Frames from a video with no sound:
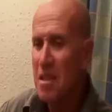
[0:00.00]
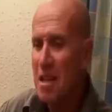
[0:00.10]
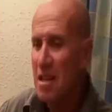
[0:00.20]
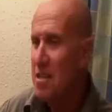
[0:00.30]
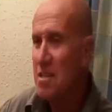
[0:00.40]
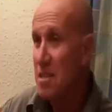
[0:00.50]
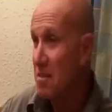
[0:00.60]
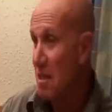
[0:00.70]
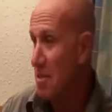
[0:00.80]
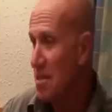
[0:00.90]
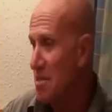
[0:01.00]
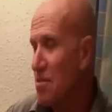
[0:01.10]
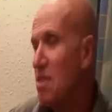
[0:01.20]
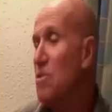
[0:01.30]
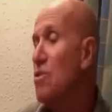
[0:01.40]
and he said, come in,
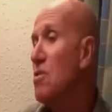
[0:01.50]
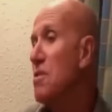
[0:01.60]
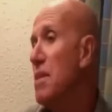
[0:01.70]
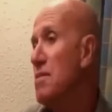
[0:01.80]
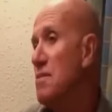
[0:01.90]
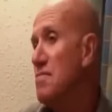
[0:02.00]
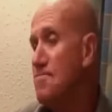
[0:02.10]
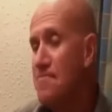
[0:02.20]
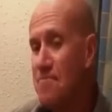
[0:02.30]
you know, we talked about it.